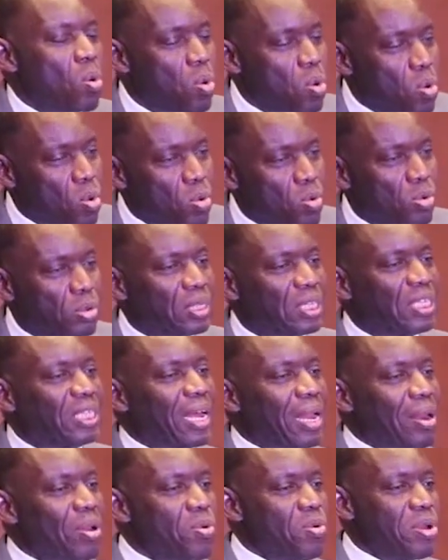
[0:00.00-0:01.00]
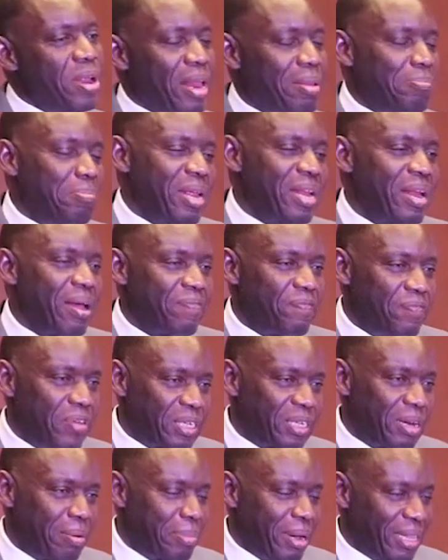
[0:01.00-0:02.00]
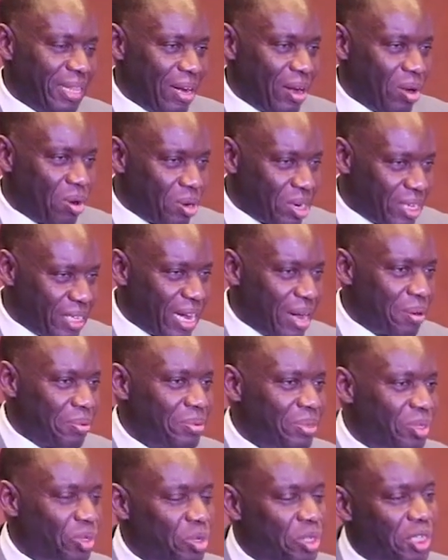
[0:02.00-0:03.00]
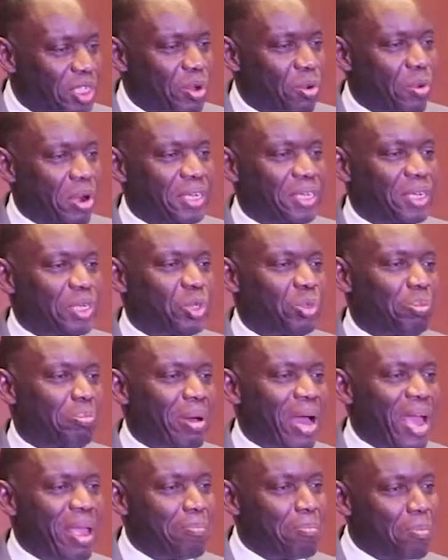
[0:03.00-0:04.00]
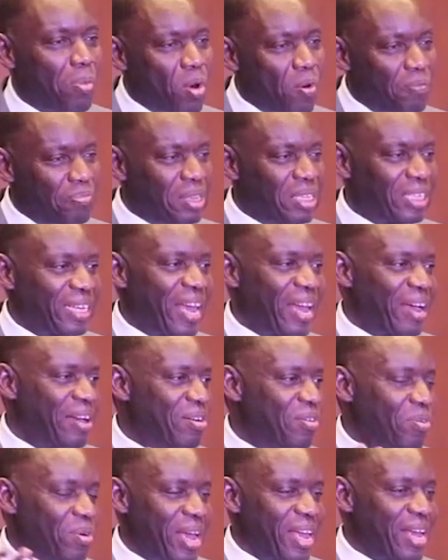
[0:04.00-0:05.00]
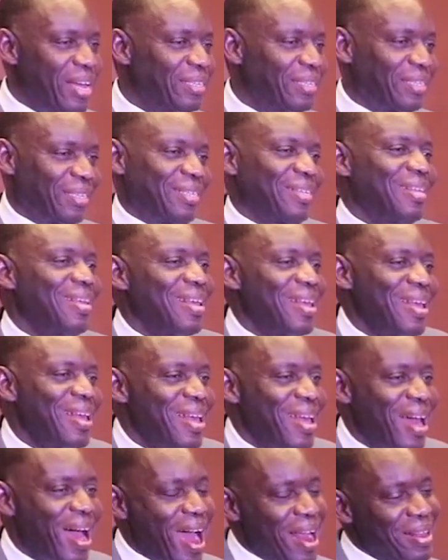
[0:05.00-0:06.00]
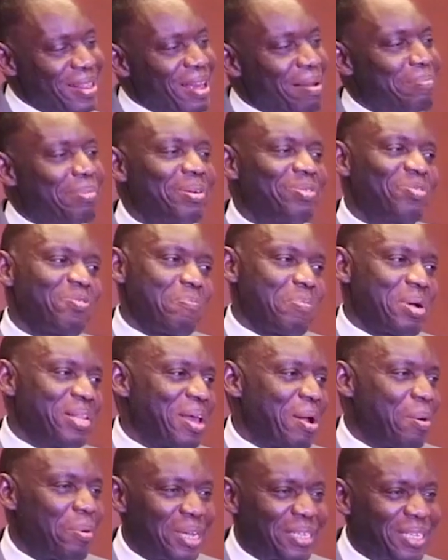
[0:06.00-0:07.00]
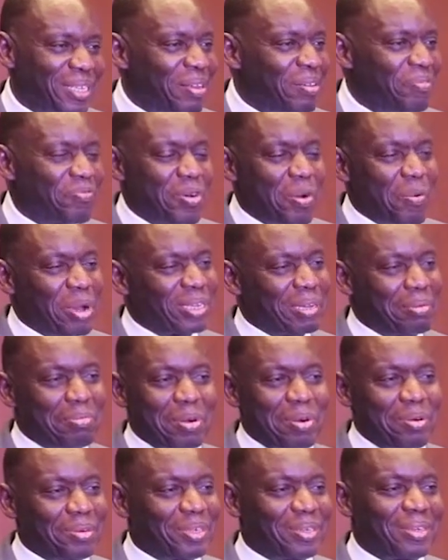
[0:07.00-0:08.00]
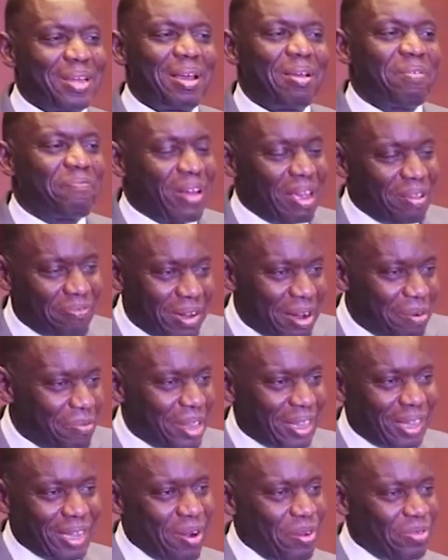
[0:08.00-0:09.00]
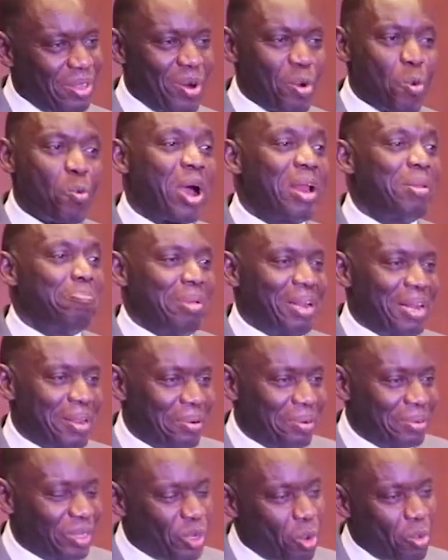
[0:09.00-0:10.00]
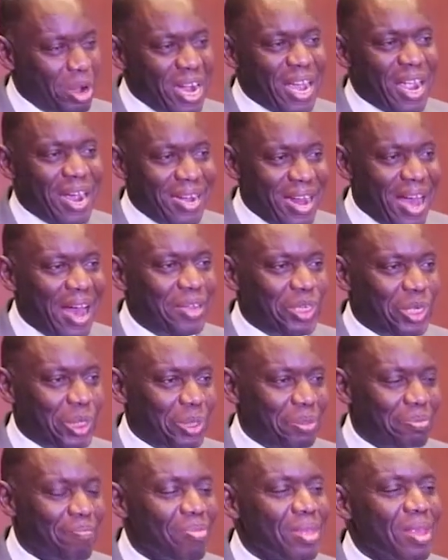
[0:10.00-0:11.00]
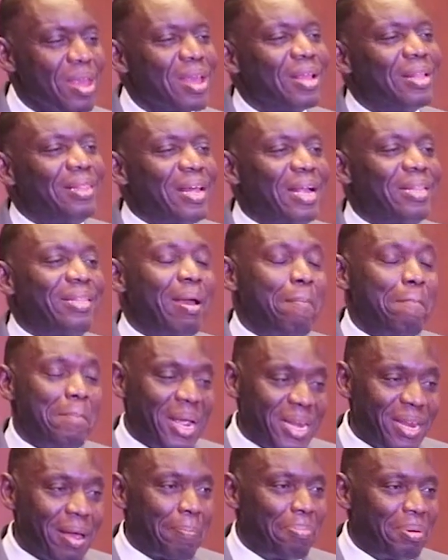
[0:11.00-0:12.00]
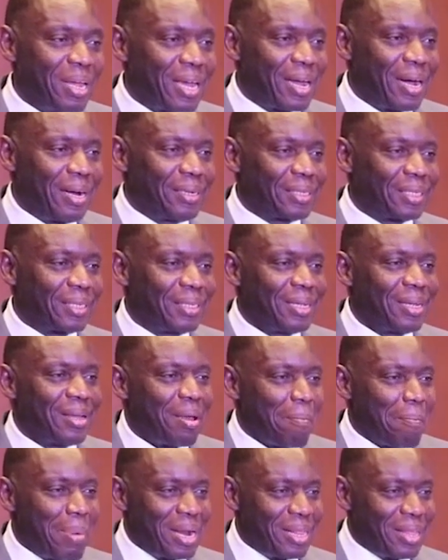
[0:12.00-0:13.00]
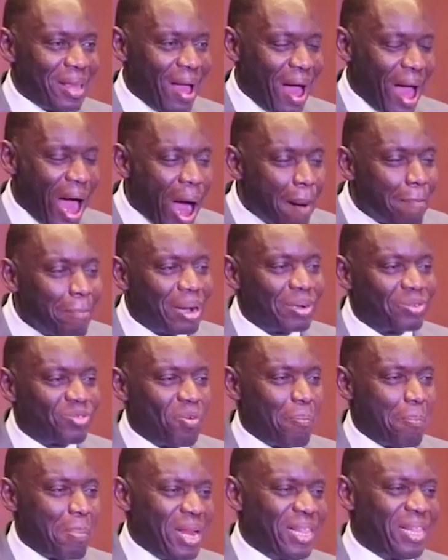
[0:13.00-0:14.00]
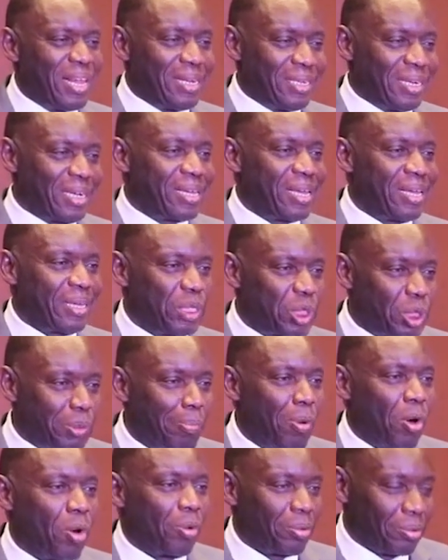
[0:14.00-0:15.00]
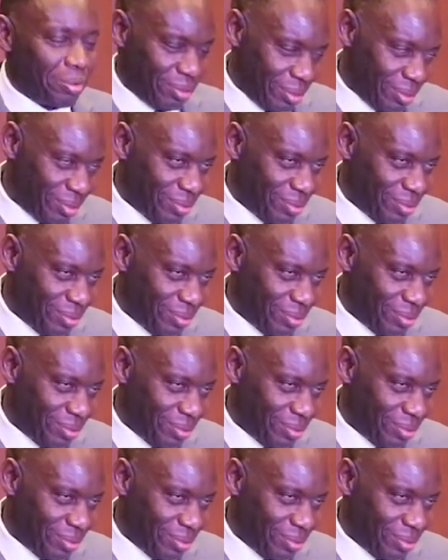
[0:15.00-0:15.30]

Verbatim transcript: whose salon had been affected by the lockdown, so she wanted to buy more of these air dryers. And the amount of money they were asking for was about 500,000, 1 million. So one can argue that there are many applicants, but the amount of money they're taking is small.